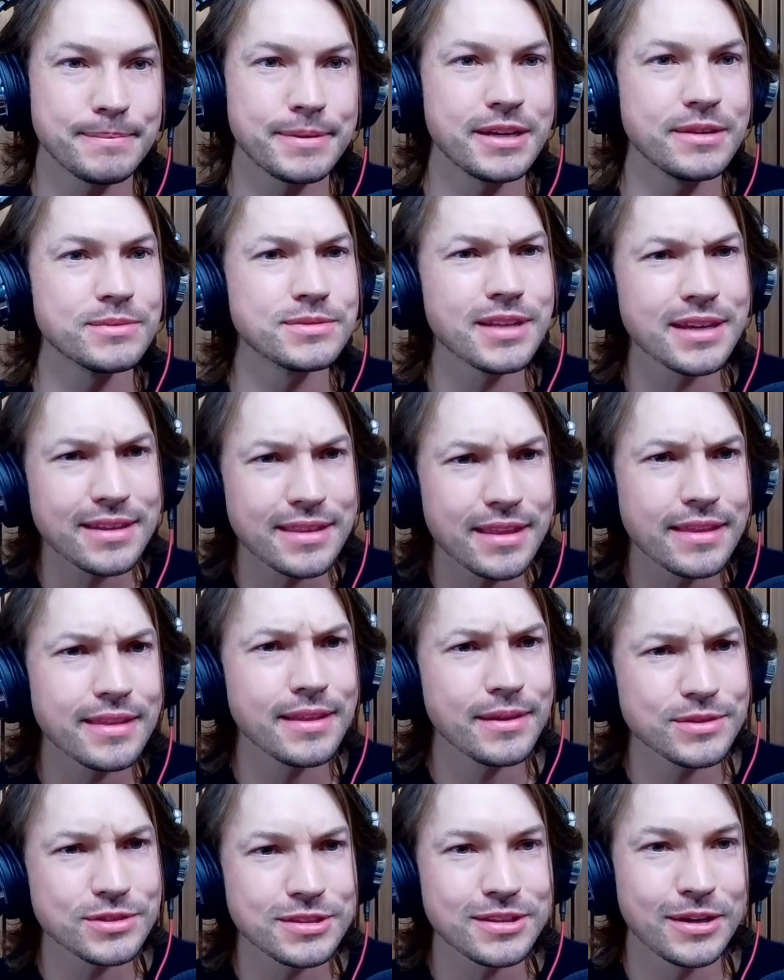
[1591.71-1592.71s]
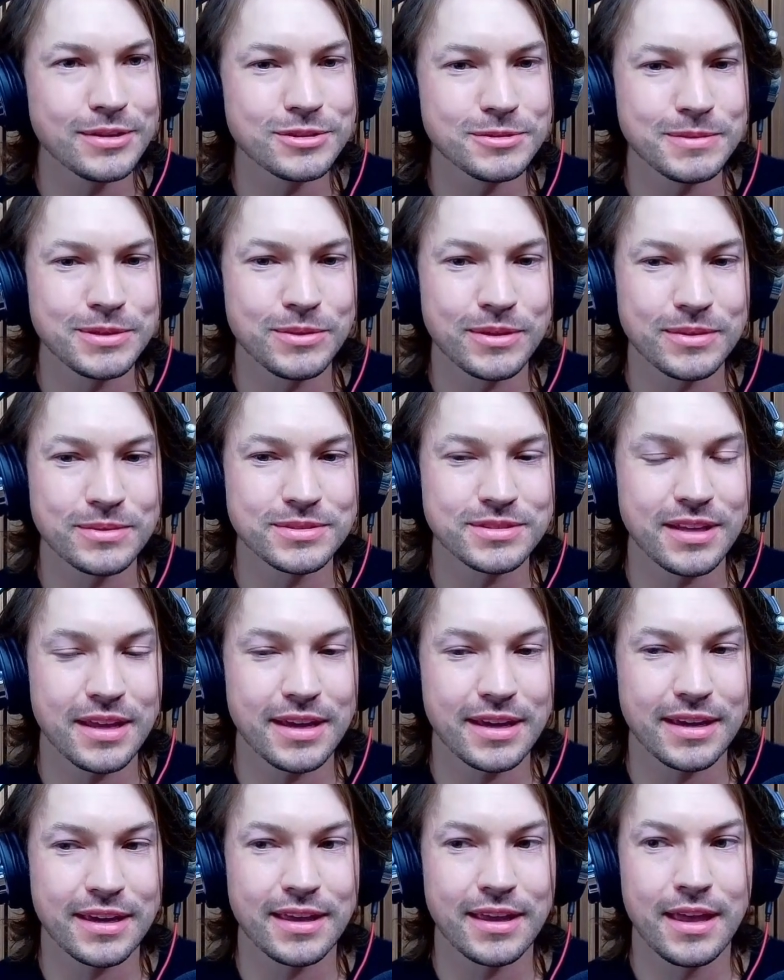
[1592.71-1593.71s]
But it was like, I think that was a note to me where it was
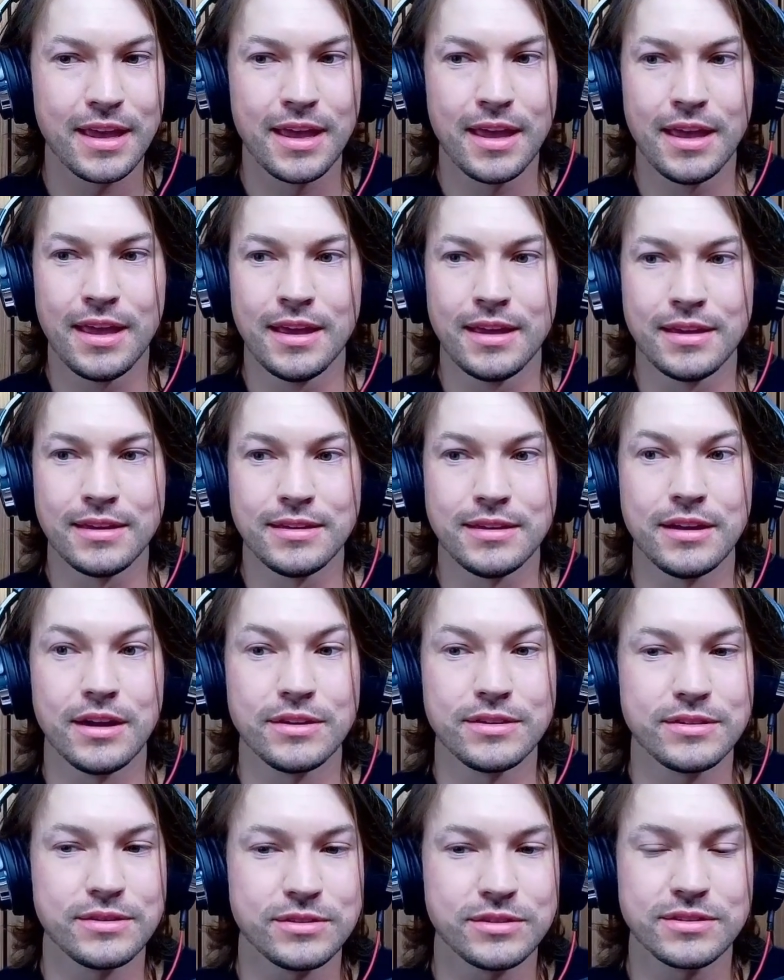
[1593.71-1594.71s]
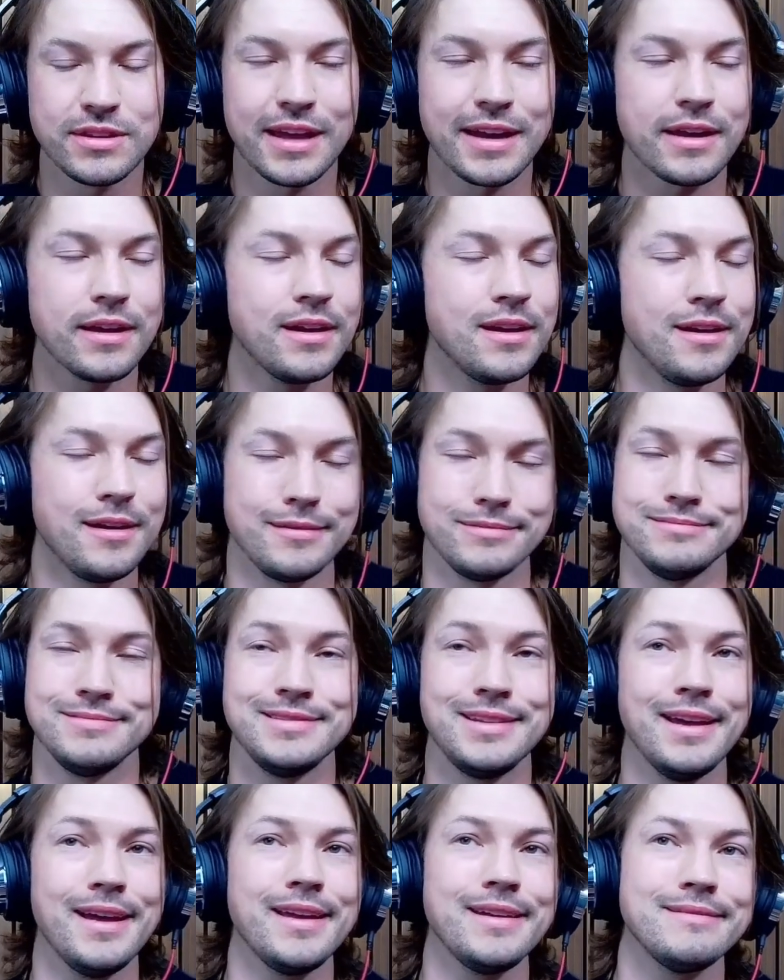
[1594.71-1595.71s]
like, wow, you're like, oh,
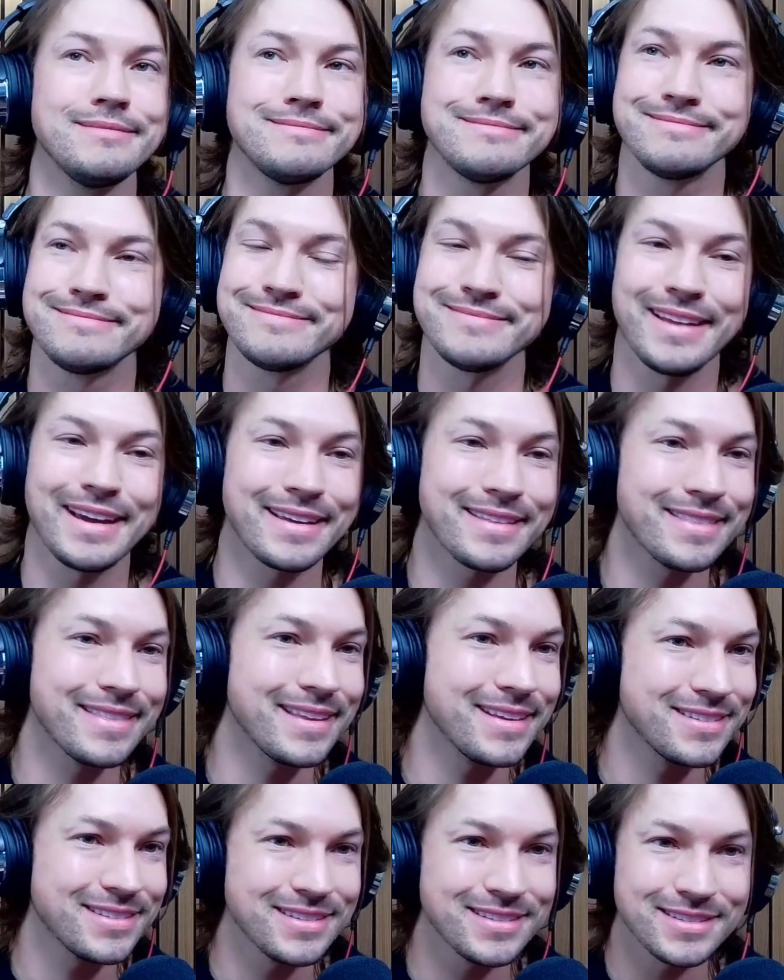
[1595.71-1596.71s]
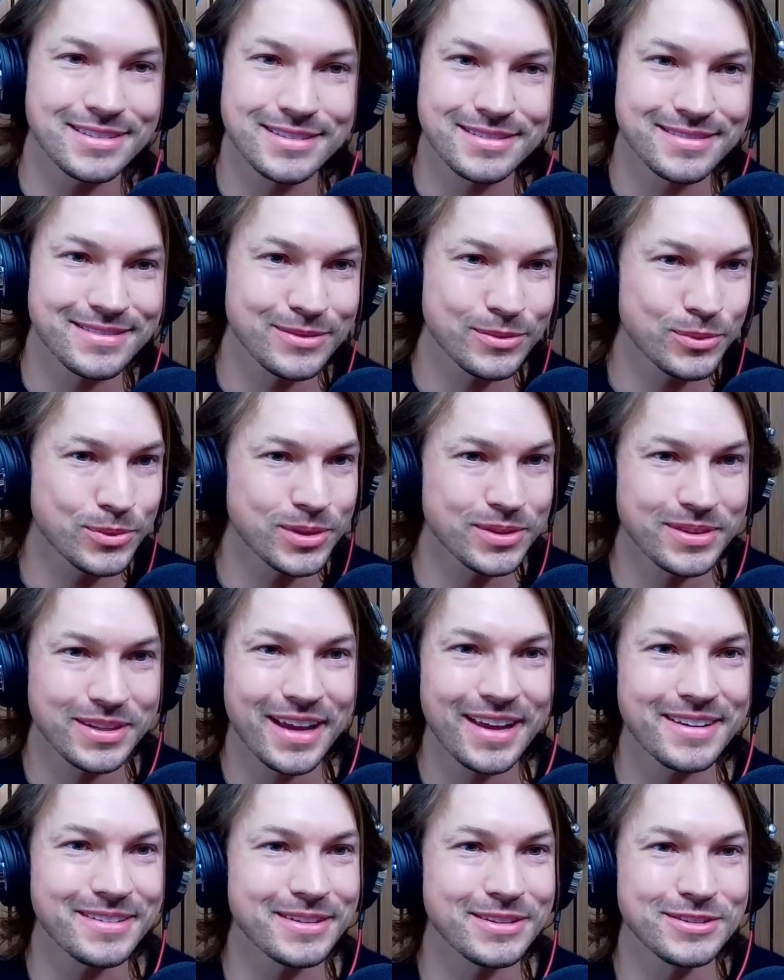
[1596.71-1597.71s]
done. Like, we're
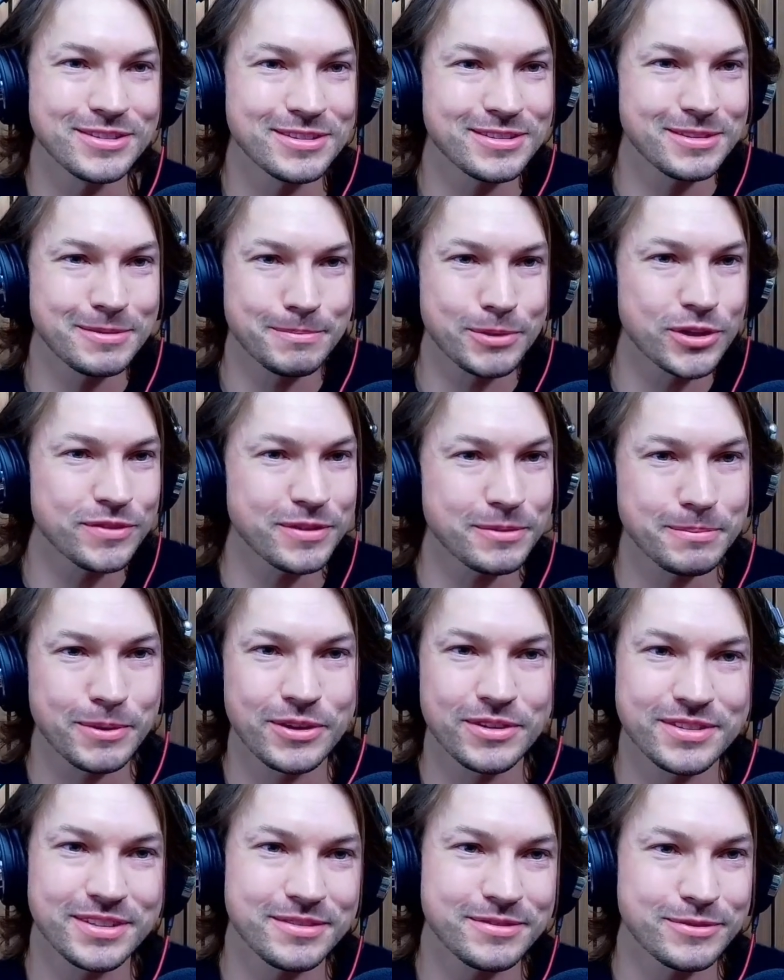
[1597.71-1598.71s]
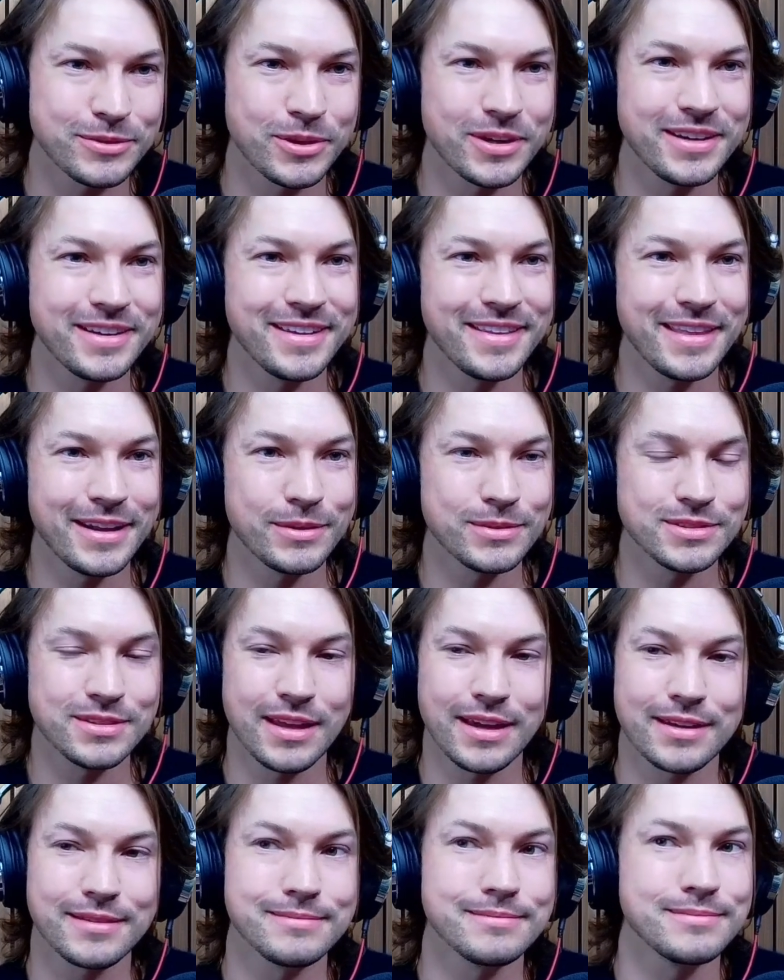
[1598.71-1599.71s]
done. This is the perfect person for it. And then it was
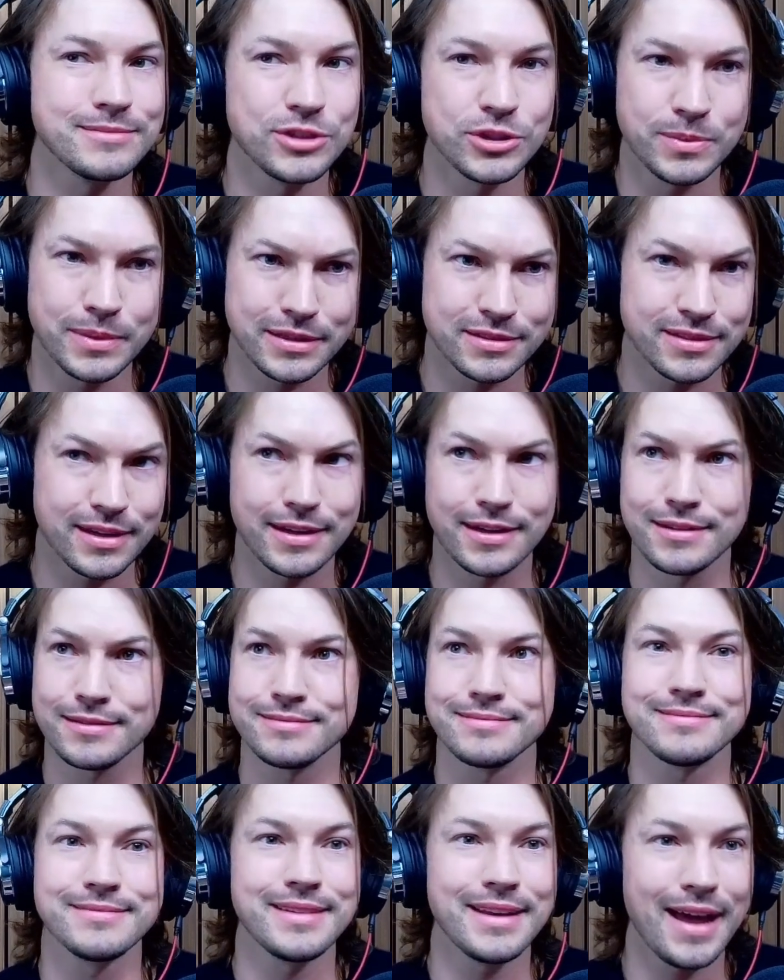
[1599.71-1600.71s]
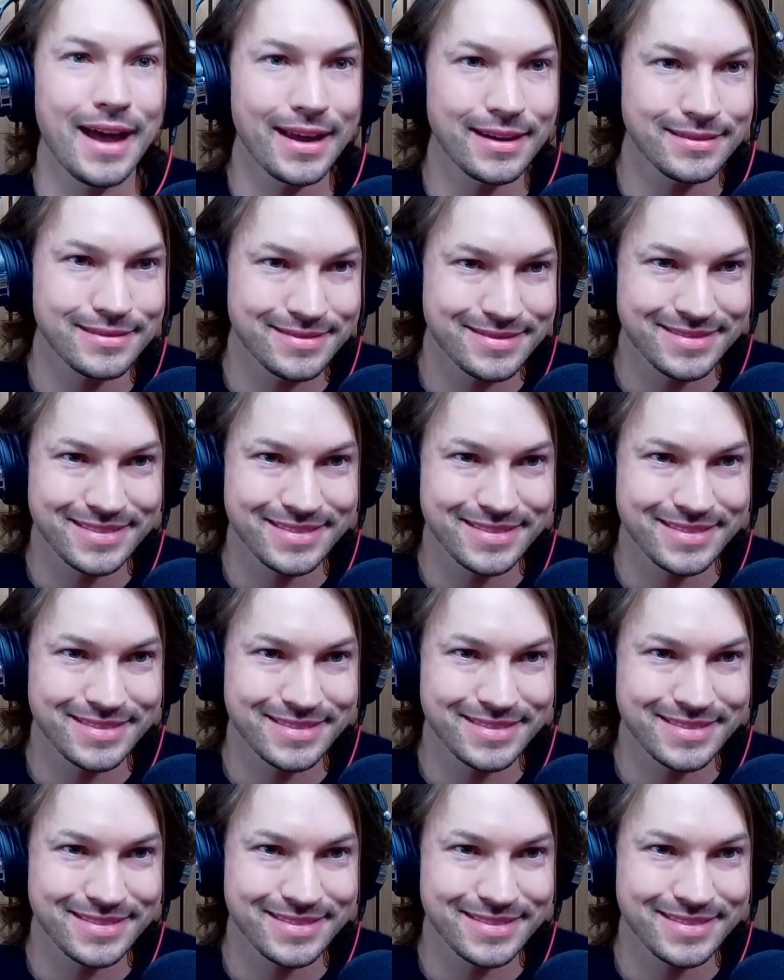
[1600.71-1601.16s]
like 2 weeks later, not.